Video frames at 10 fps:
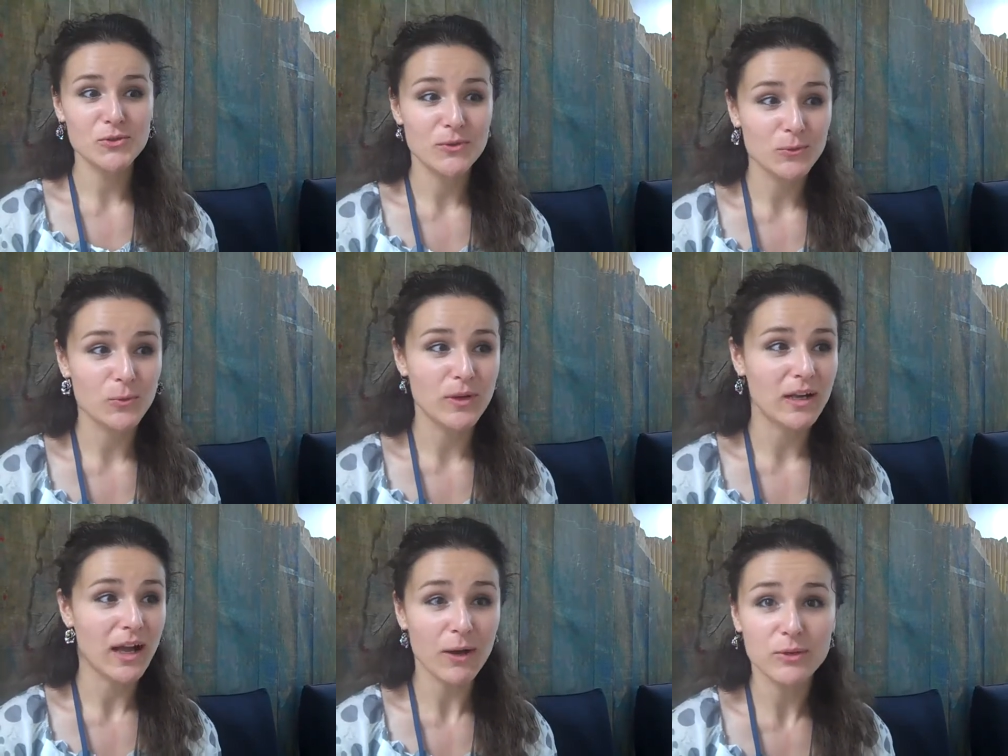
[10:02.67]
know
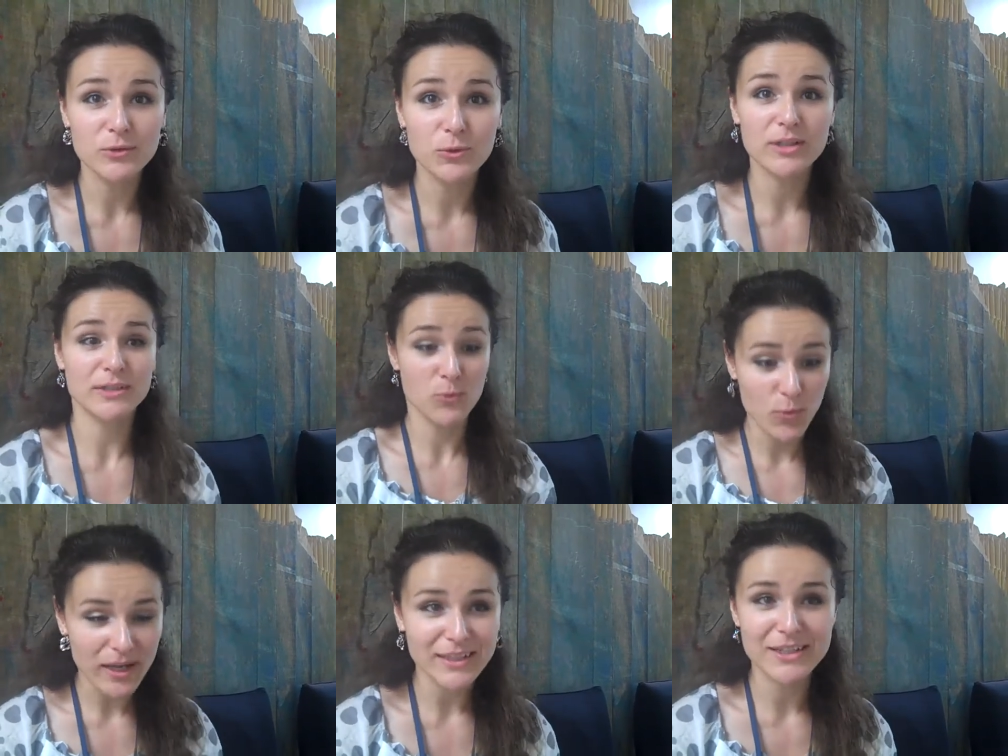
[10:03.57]
uh, how it works and
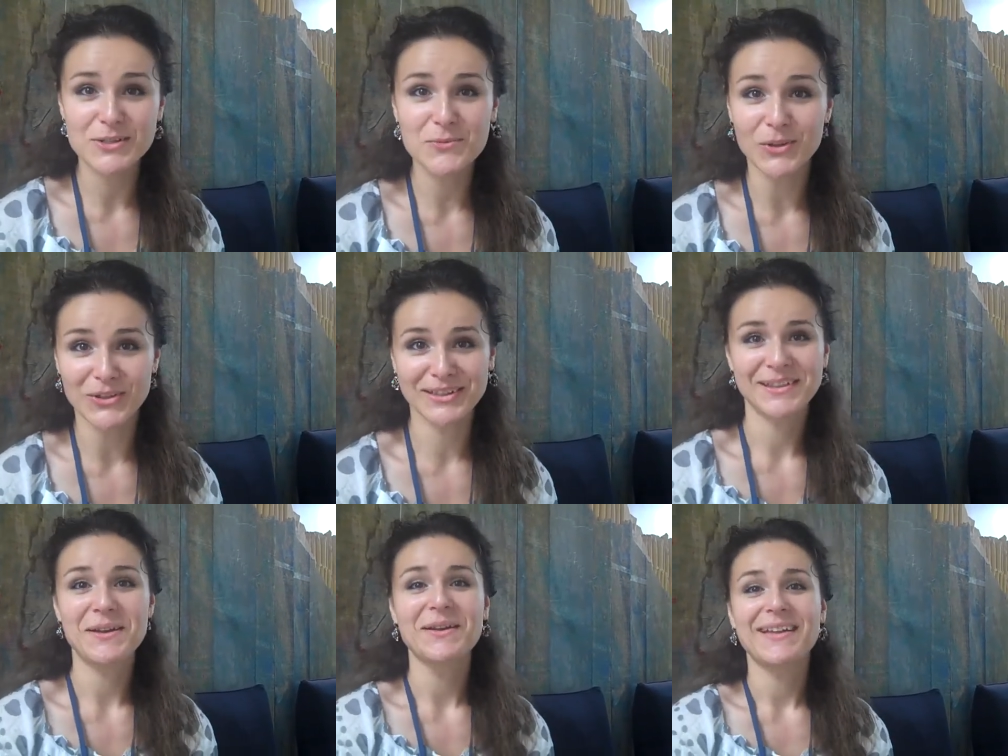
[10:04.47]
why it doesn't work.
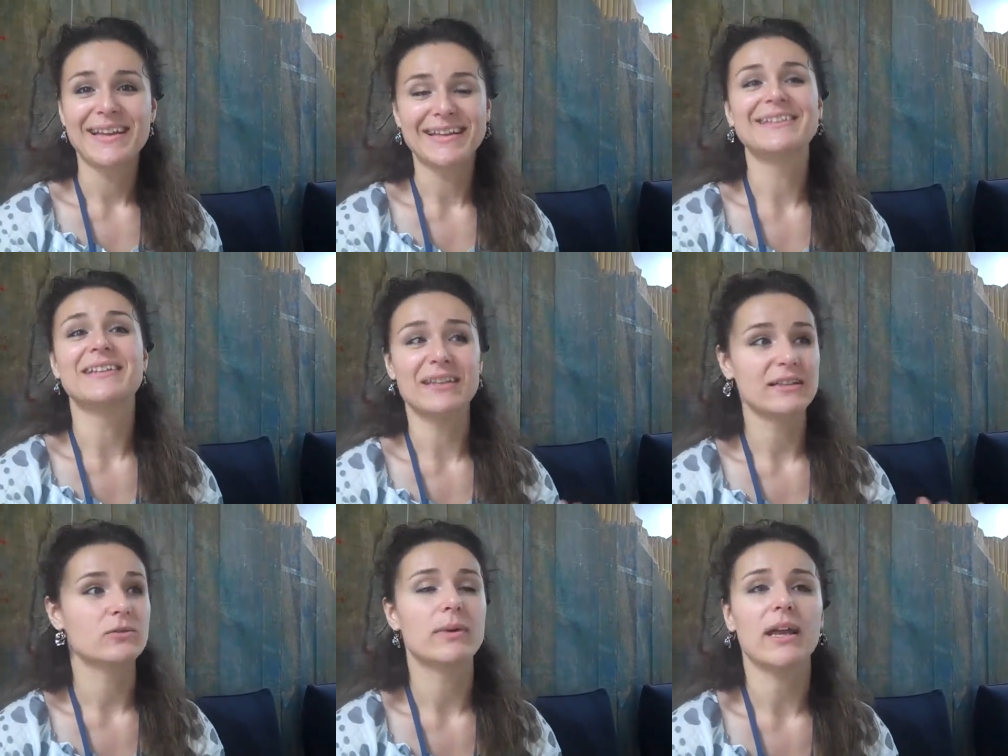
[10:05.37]
And uh,
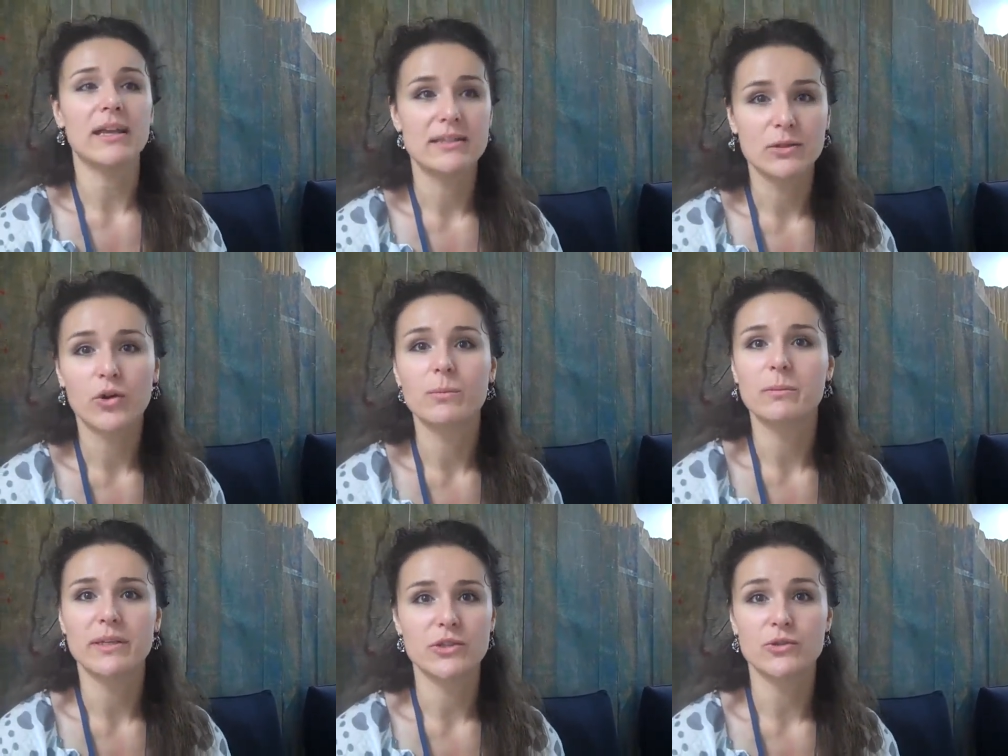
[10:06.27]
it's normal
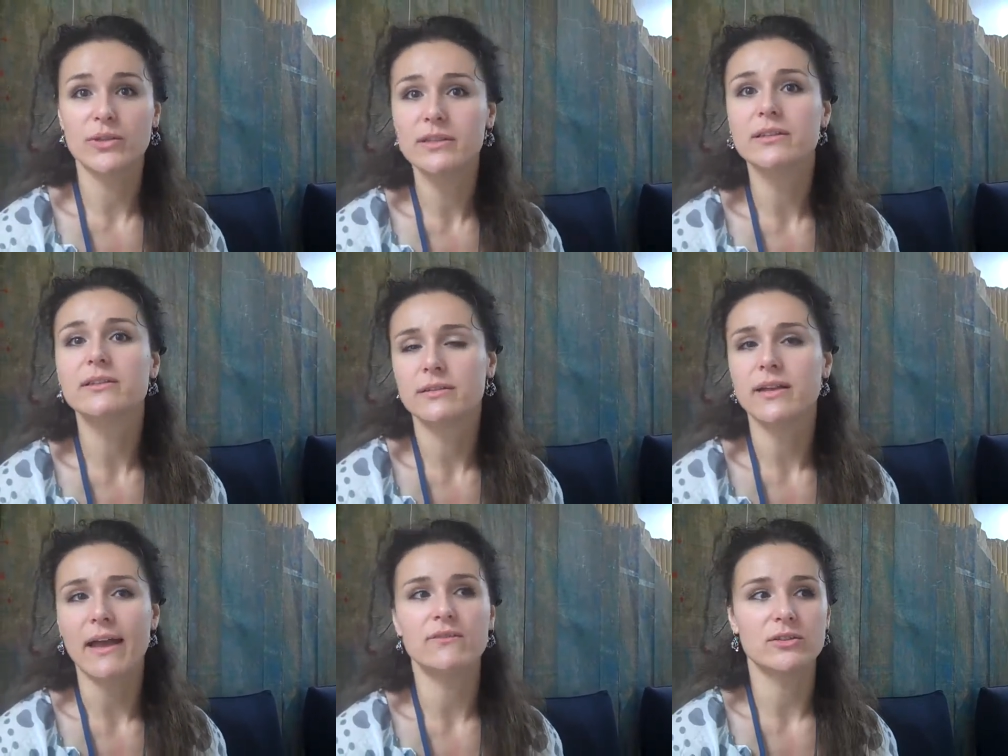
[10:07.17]
because you didn't
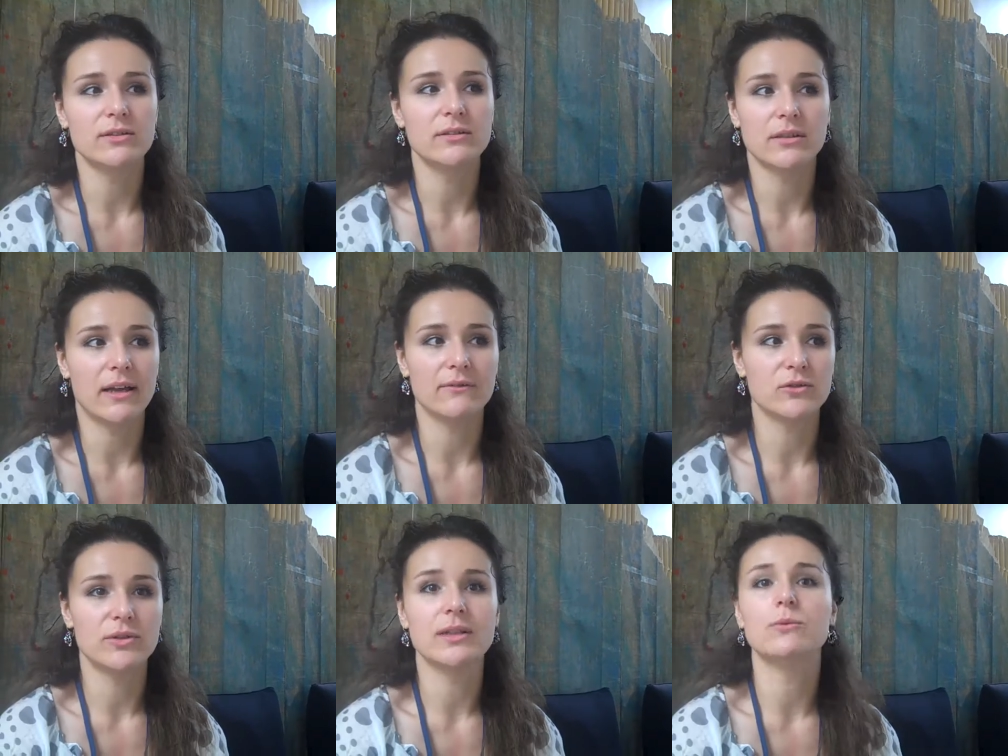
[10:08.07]
have, uh, have
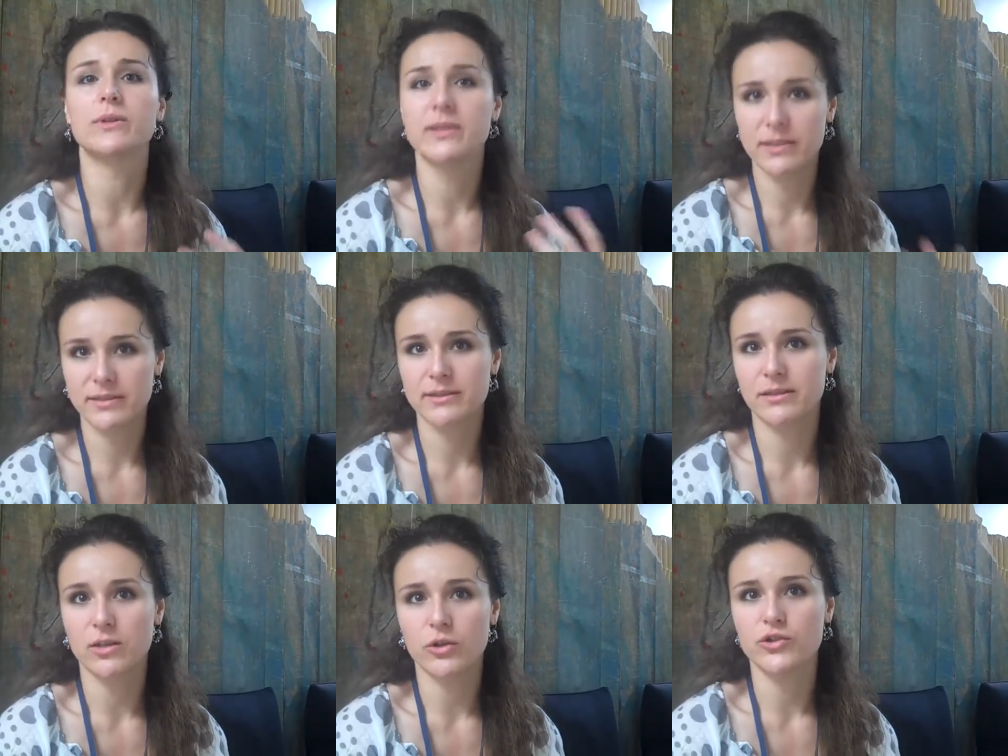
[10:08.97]
to deal with this
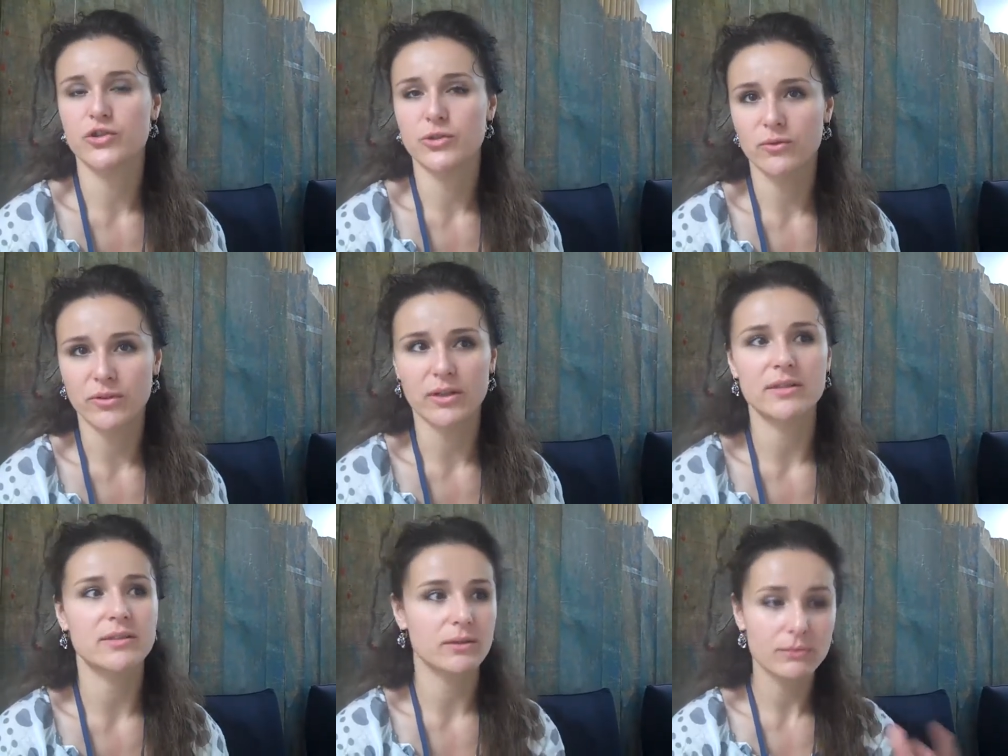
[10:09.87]
technology so far,
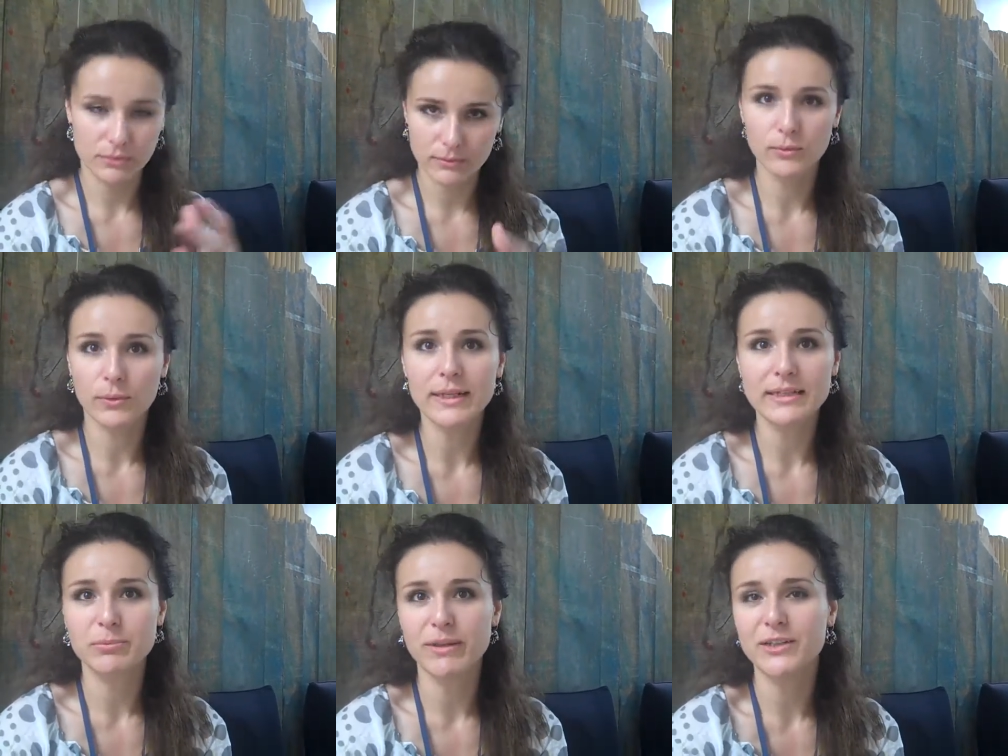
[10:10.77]
so we will
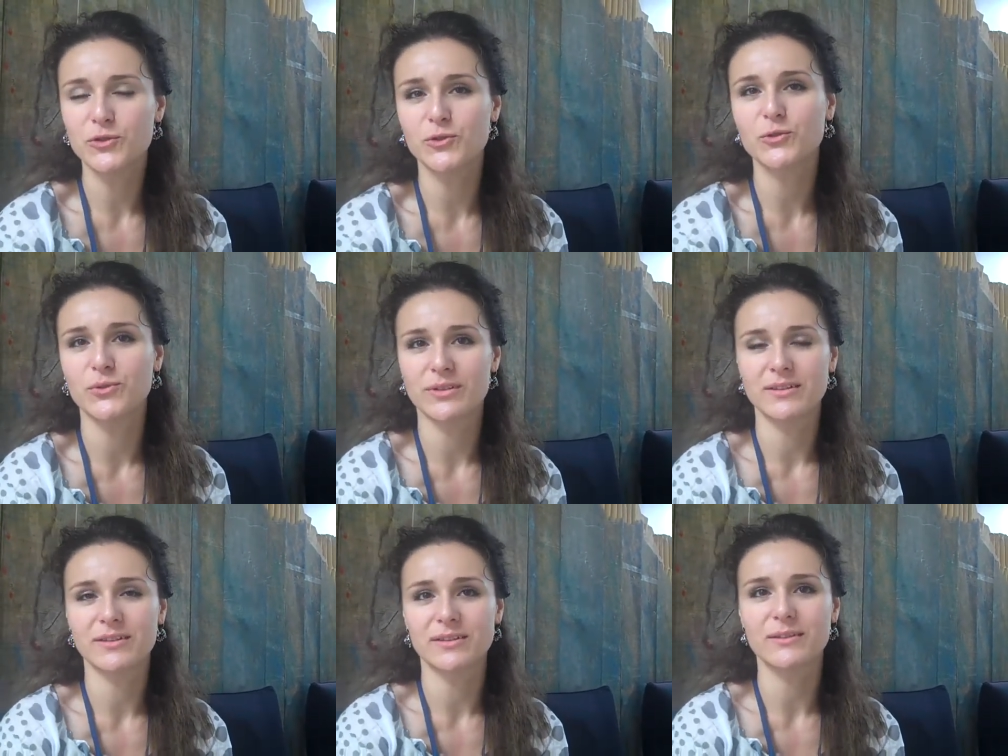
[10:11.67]
explain to you
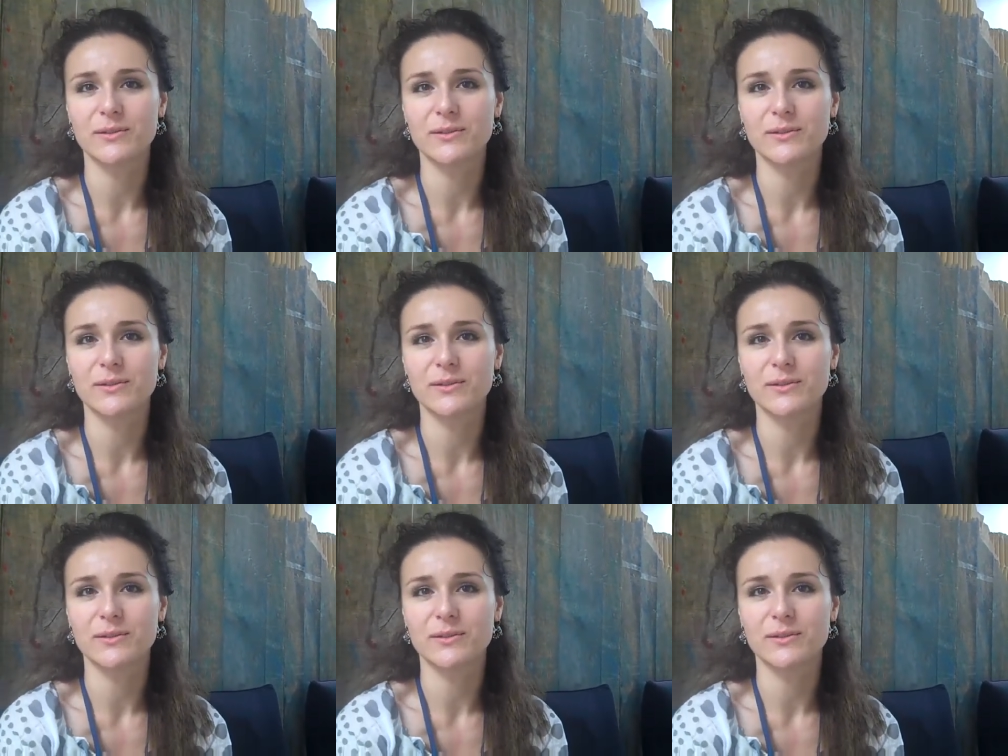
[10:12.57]
uh,